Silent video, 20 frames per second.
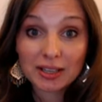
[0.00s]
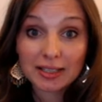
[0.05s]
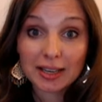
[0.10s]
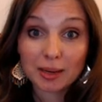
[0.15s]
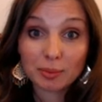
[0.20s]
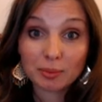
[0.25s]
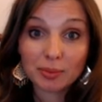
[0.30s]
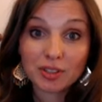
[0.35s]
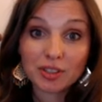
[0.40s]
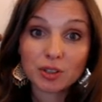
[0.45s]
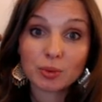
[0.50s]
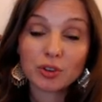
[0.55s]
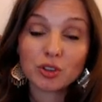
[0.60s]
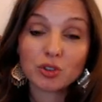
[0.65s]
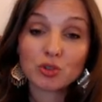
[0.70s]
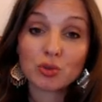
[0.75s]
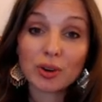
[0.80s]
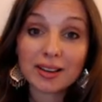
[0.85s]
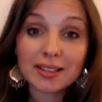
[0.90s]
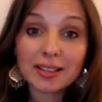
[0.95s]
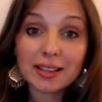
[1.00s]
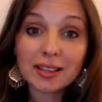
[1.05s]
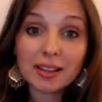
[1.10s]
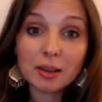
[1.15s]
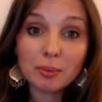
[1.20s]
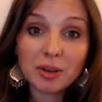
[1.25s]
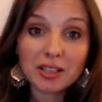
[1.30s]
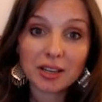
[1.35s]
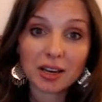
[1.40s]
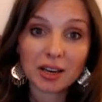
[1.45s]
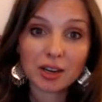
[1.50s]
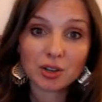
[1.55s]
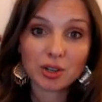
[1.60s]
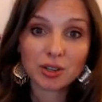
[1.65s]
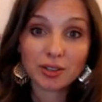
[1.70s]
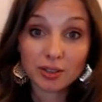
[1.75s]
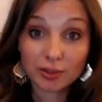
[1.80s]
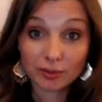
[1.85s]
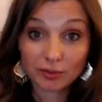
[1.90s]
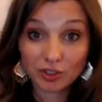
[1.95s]
attempts to address the
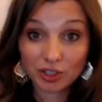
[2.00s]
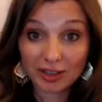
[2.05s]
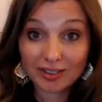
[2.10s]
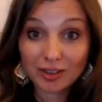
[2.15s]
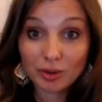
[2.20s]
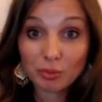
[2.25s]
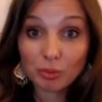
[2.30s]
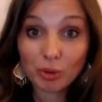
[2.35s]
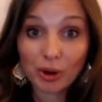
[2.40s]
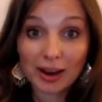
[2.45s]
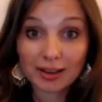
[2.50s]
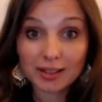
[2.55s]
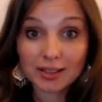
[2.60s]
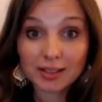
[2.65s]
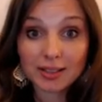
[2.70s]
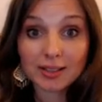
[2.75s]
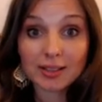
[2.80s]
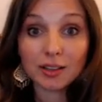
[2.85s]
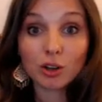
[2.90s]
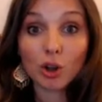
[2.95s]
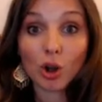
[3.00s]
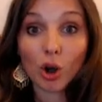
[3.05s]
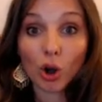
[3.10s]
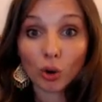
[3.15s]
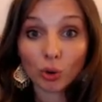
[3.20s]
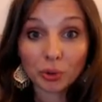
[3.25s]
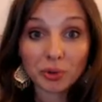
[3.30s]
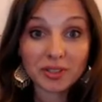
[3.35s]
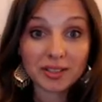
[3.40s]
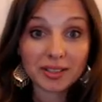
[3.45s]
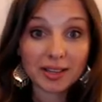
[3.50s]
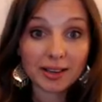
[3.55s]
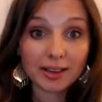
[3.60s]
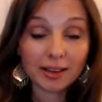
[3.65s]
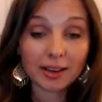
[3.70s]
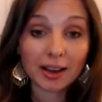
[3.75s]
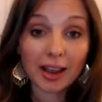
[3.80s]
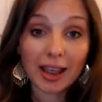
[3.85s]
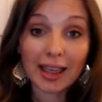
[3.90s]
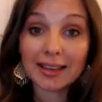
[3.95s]
limitations of gendered practice in a choral
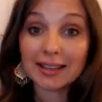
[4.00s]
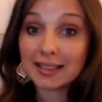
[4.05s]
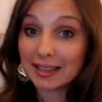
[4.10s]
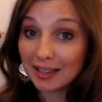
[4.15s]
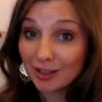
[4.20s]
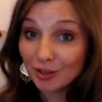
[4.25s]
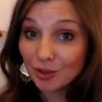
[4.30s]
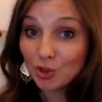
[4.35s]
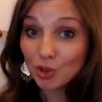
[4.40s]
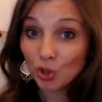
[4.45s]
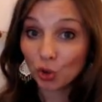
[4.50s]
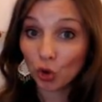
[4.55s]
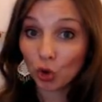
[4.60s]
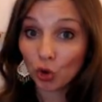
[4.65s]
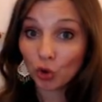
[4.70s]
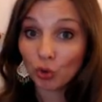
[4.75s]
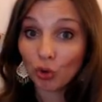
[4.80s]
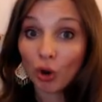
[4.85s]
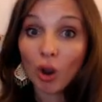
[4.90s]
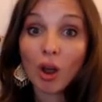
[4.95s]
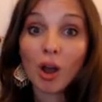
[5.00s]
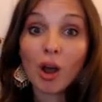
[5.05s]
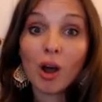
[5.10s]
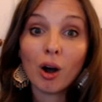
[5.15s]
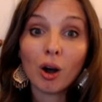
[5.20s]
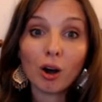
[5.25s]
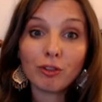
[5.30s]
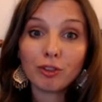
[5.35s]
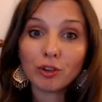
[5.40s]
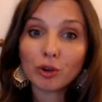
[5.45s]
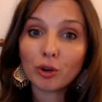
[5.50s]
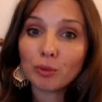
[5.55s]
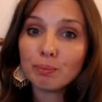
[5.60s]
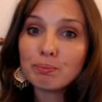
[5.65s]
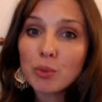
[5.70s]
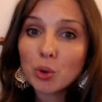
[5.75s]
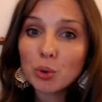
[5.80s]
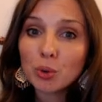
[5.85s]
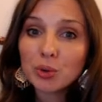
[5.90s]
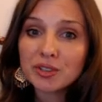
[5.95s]
setting and in turn offer a
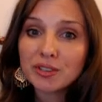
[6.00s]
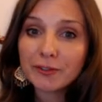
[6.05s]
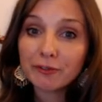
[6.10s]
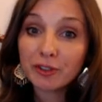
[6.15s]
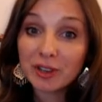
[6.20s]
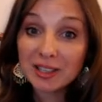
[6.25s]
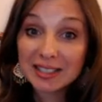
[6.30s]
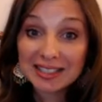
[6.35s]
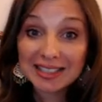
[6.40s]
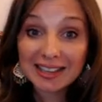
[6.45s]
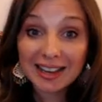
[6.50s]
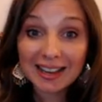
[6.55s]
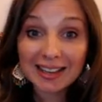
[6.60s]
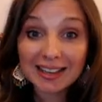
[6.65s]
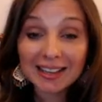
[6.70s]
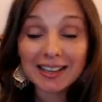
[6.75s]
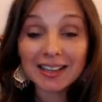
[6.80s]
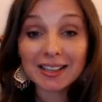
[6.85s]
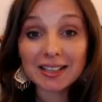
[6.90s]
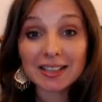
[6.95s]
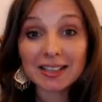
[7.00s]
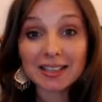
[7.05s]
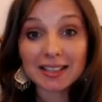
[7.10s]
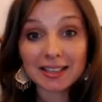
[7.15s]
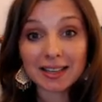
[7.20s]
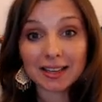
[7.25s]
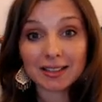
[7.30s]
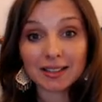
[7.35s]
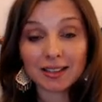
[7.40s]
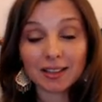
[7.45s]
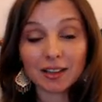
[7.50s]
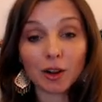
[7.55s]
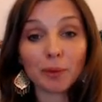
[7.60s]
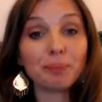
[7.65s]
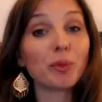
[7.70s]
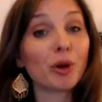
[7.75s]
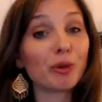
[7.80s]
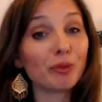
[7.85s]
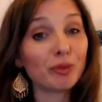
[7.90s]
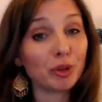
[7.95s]
more sophisticated understanding
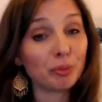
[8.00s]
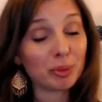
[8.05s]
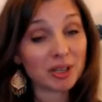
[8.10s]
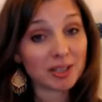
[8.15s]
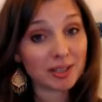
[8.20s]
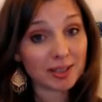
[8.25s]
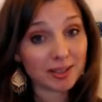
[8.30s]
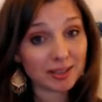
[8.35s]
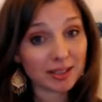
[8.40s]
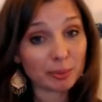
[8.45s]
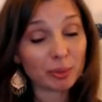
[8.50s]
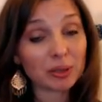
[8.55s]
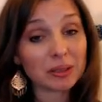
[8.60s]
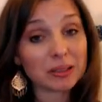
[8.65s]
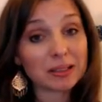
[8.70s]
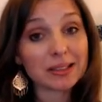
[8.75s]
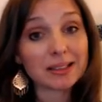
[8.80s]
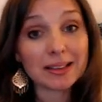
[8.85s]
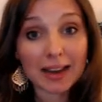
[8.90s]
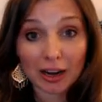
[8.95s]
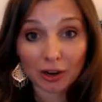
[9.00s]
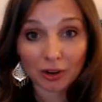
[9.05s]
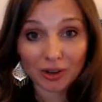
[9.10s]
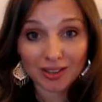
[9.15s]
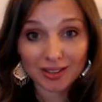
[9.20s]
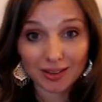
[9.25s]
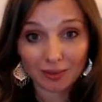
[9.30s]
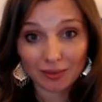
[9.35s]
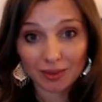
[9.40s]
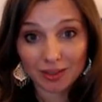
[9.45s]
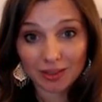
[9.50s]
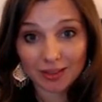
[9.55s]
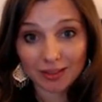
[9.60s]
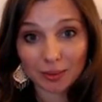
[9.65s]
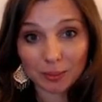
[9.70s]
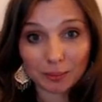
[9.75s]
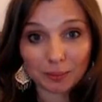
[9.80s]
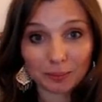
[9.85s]
of the participants' narratives.